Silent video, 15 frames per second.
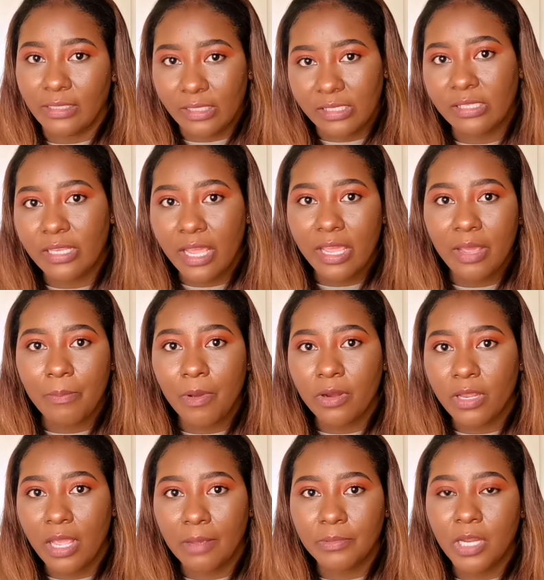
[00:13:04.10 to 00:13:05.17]
say
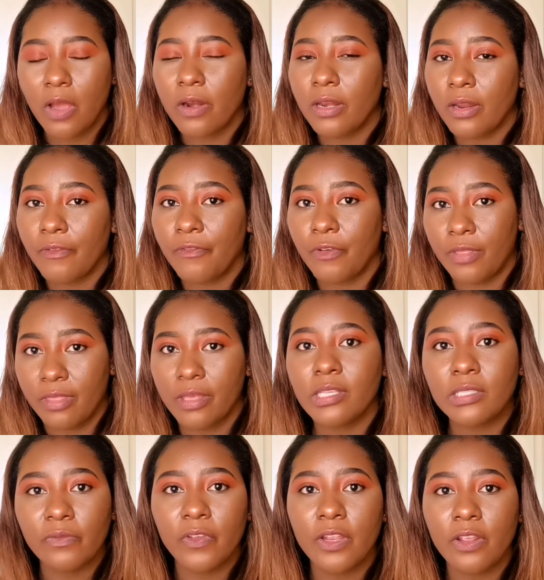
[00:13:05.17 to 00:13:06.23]
about Cape Town for
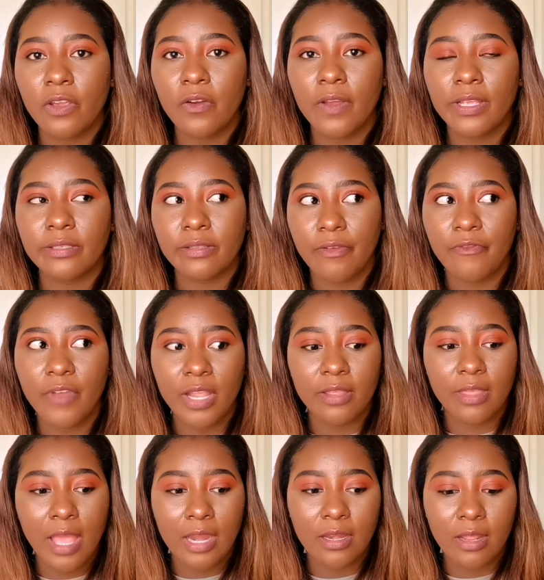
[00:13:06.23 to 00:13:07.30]
this video is the fact
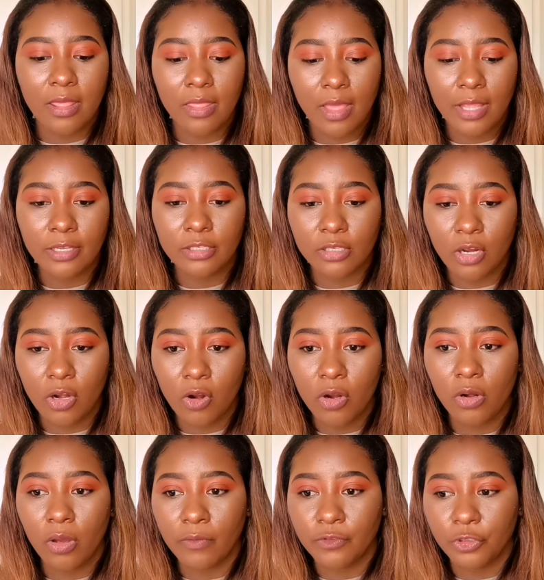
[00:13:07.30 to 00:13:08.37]
that there is a lot
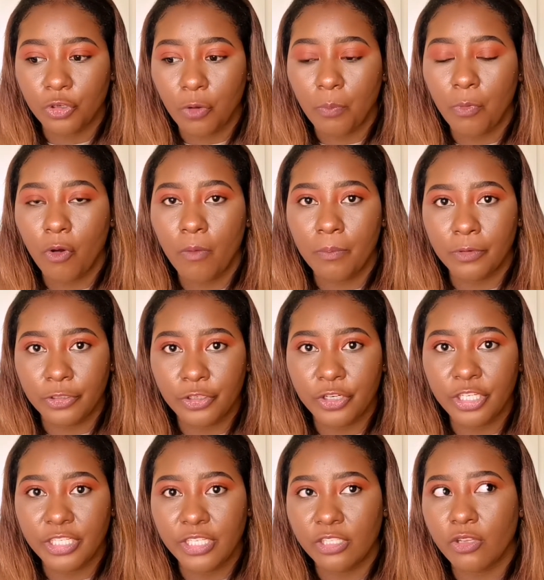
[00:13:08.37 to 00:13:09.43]
of job
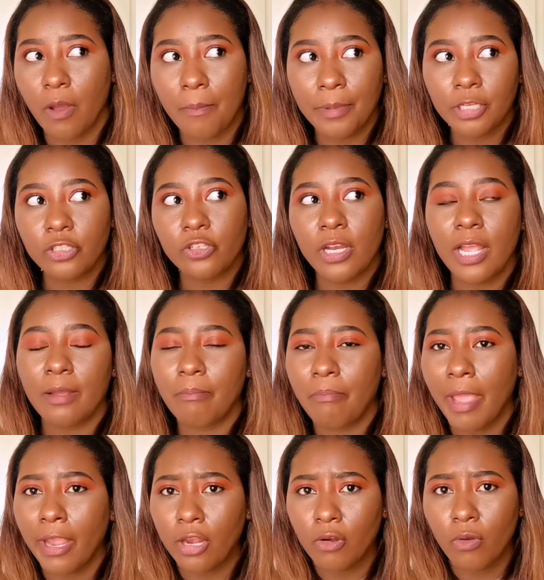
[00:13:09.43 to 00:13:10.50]
opportunities compared to like
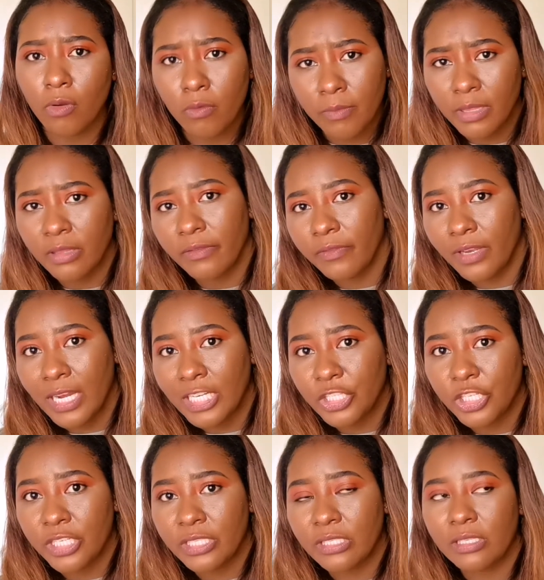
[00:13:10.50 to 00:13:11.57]
back at home in the
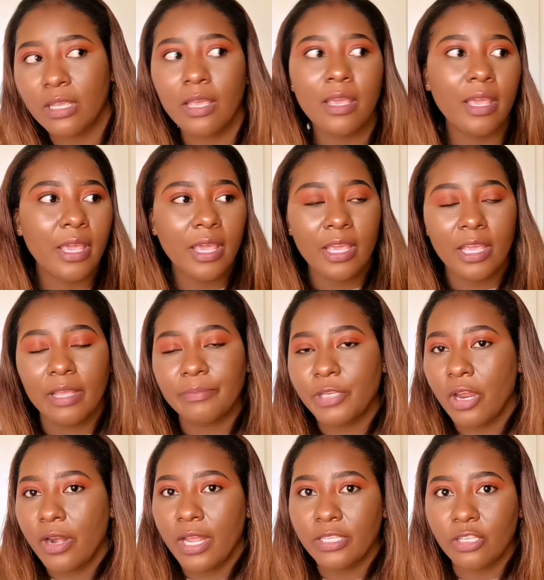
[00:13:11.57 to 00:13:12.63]
villages. Cape
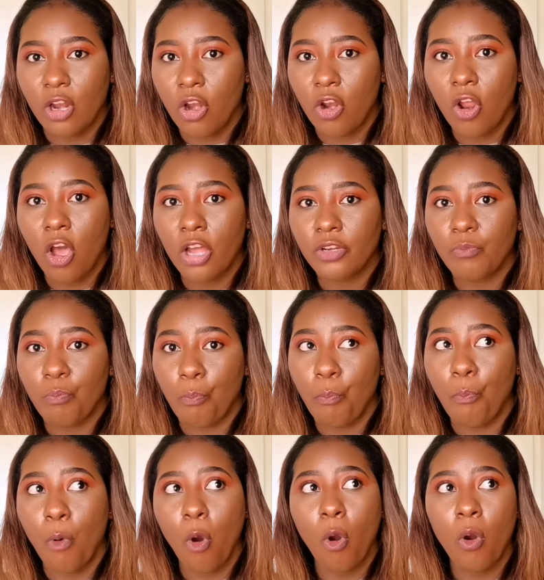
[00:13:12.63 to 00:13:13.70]
Town has a lot
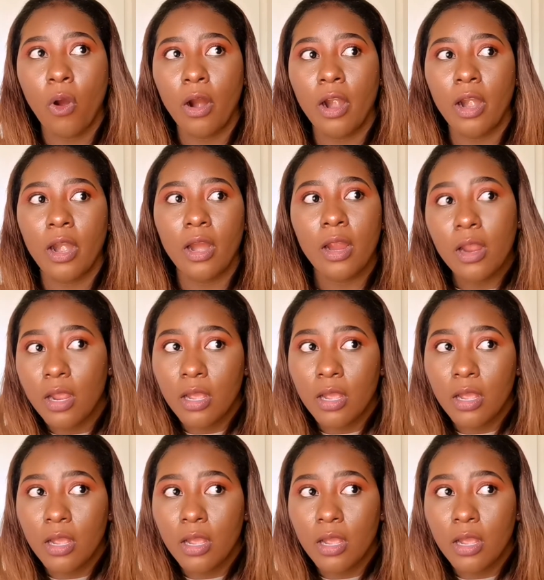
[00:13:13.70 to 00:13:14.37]
more